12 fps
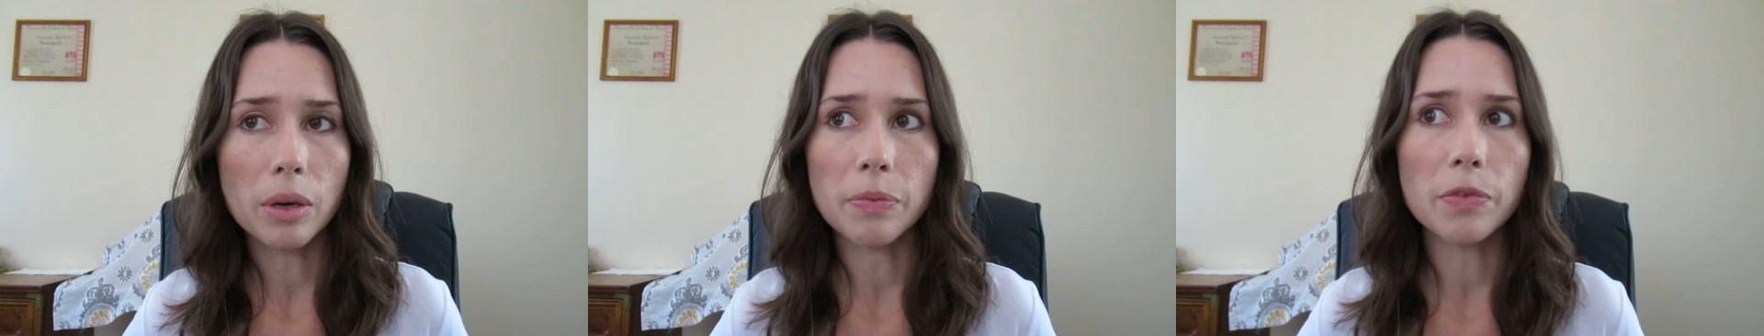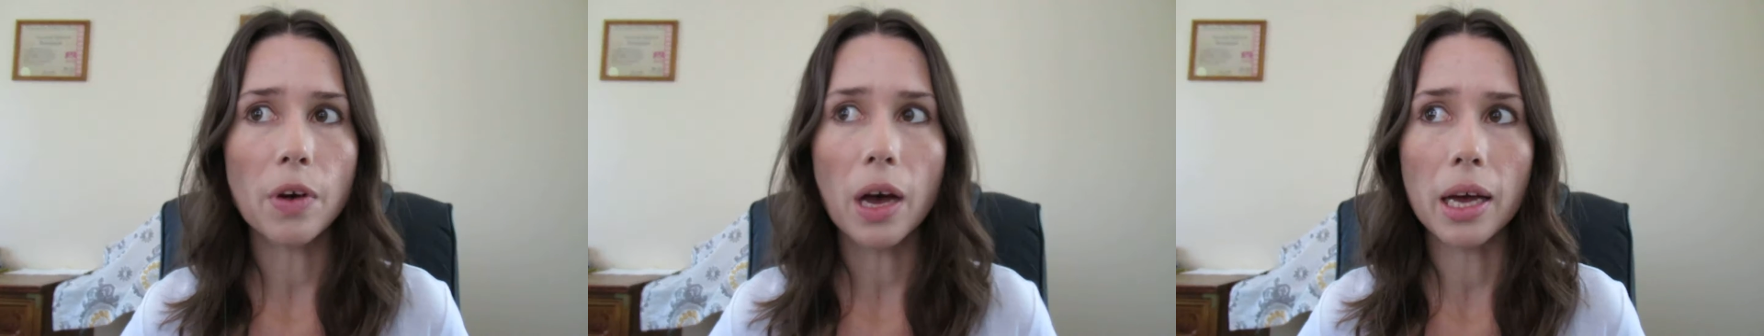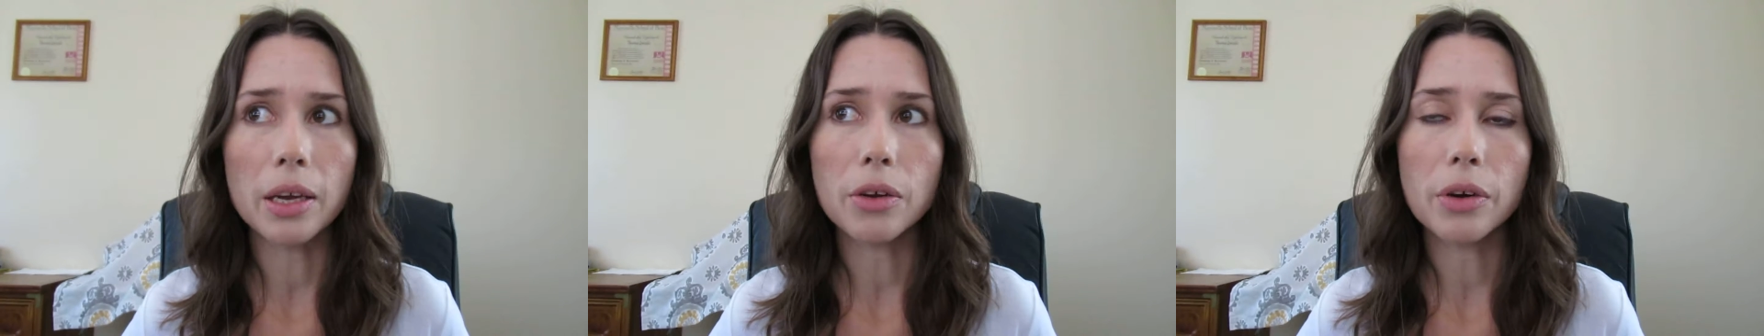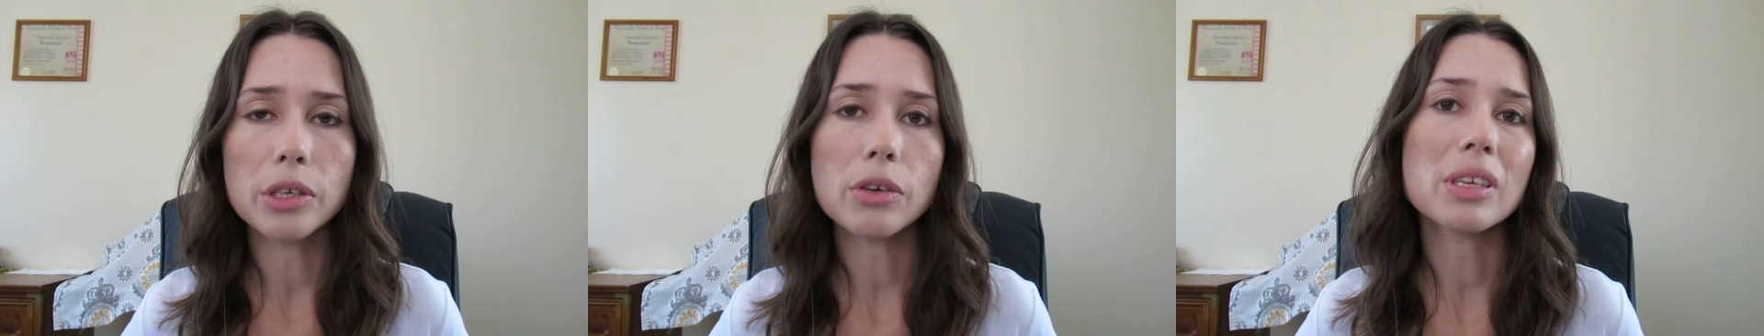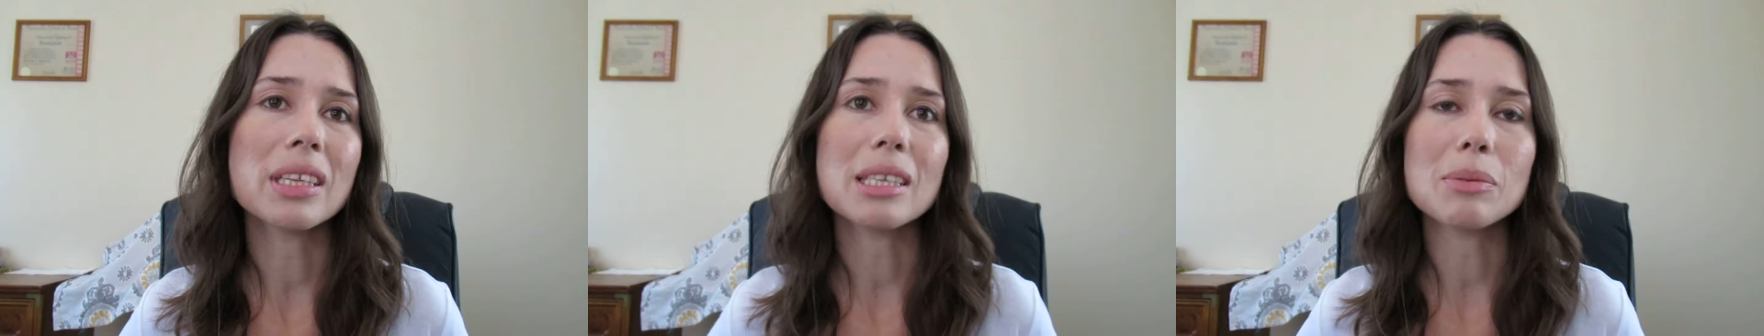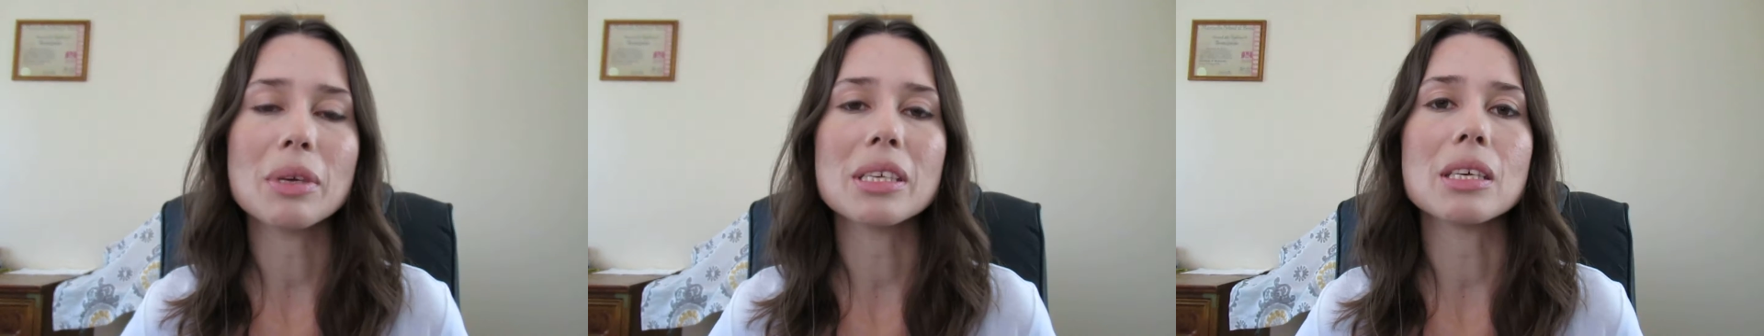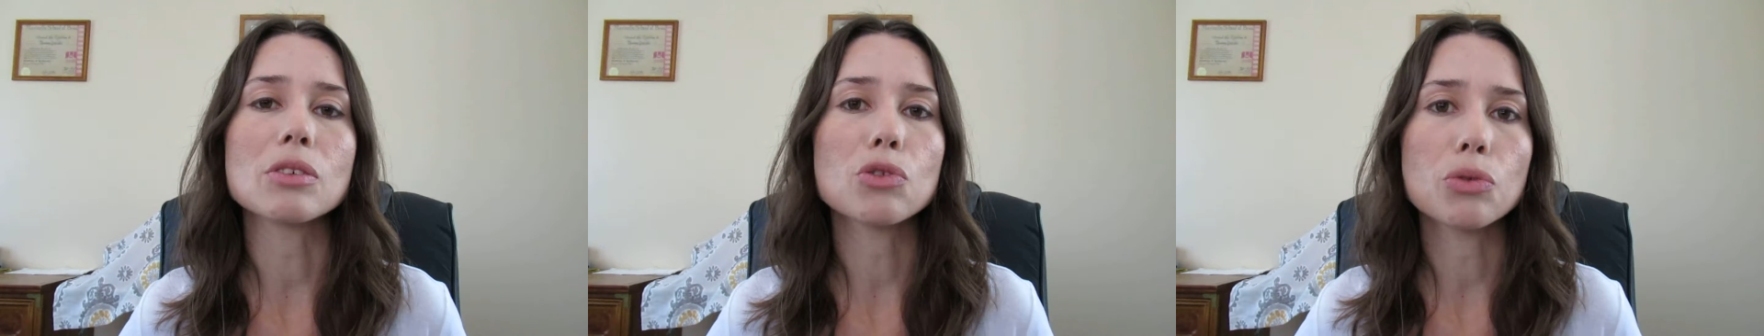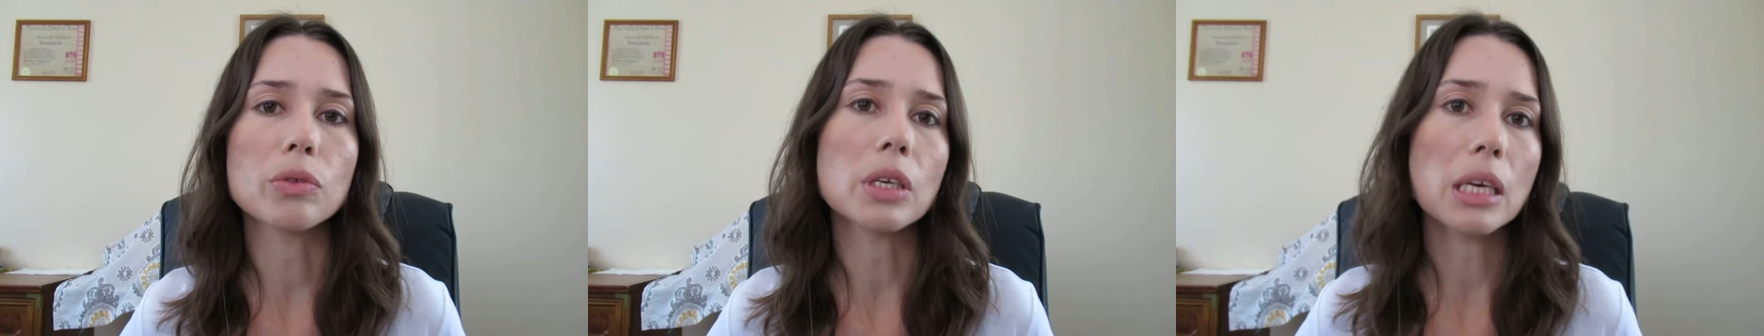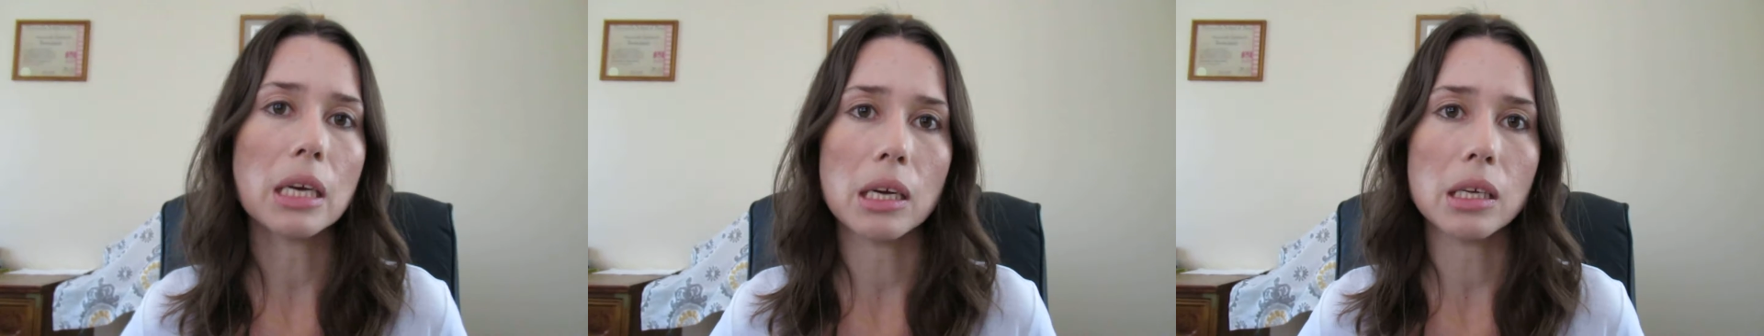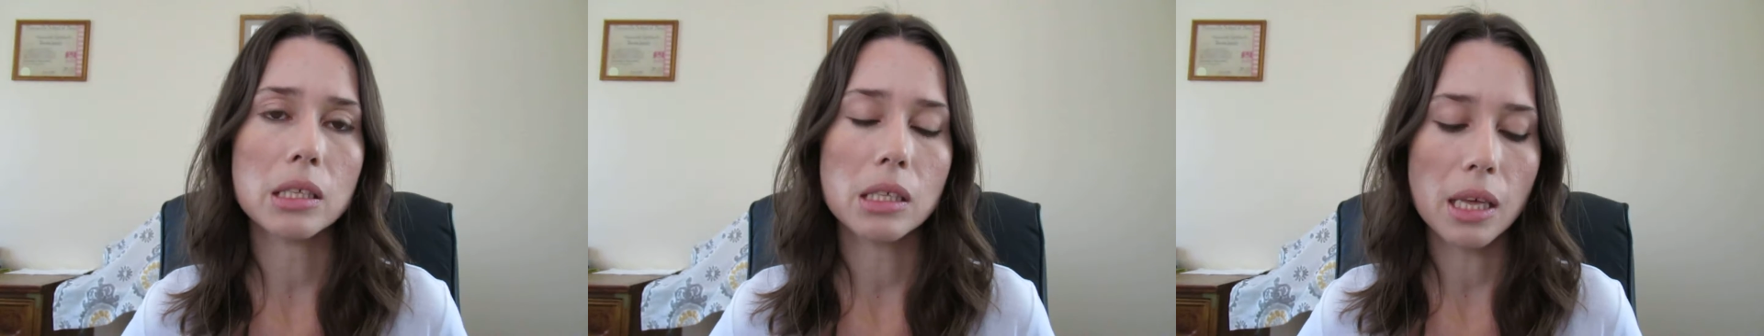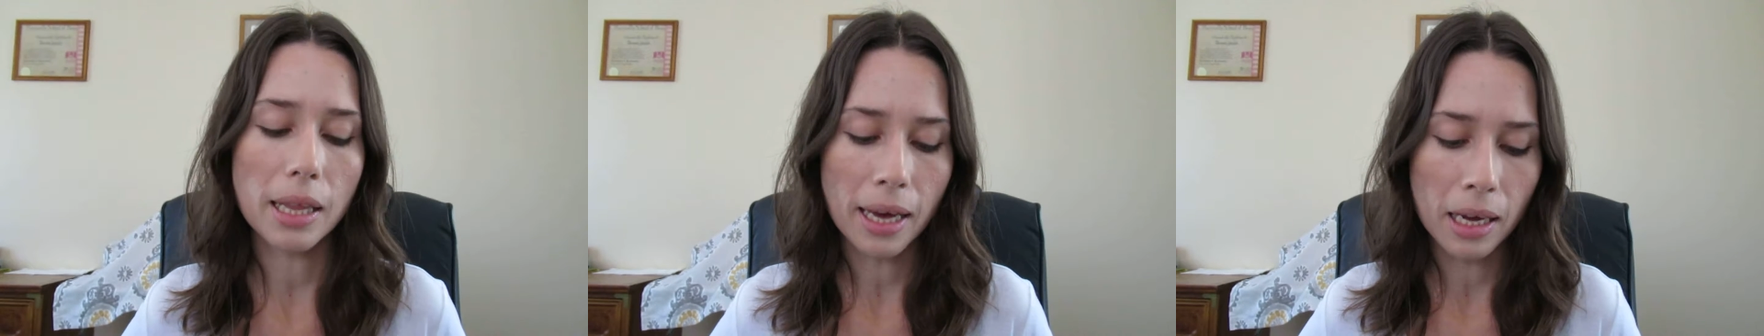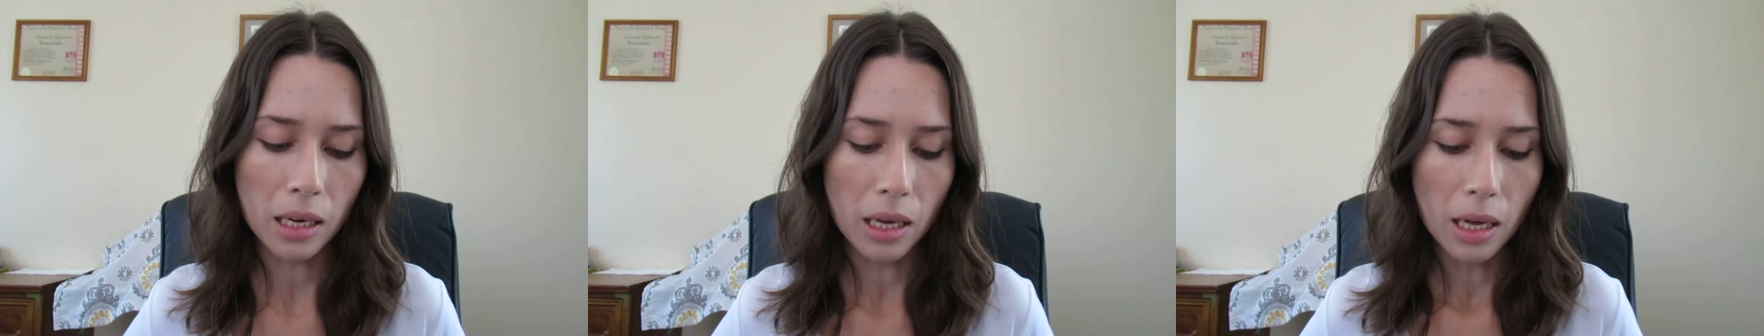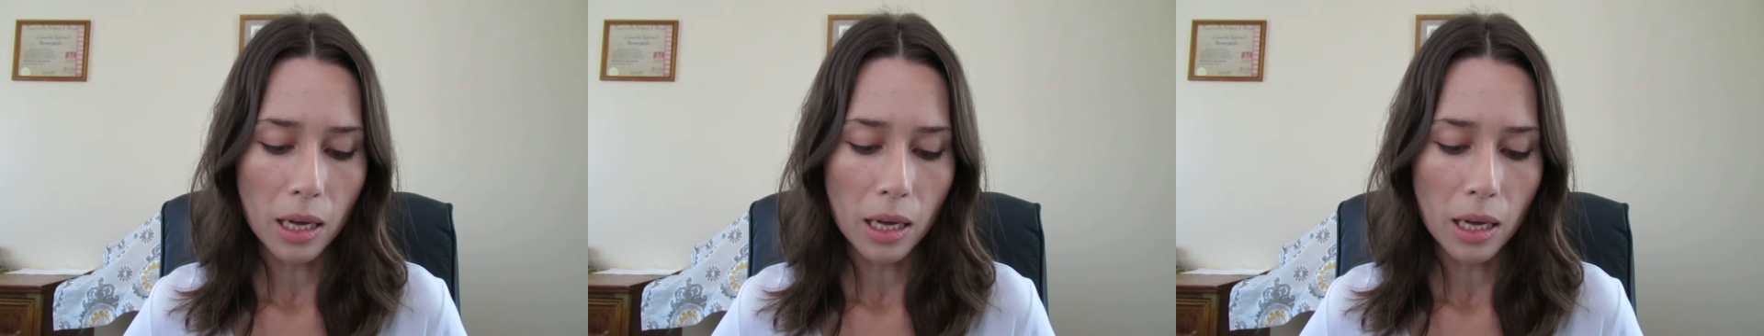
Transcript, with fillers: I'm fine. No, I don't. And that's because they truly cannot see that.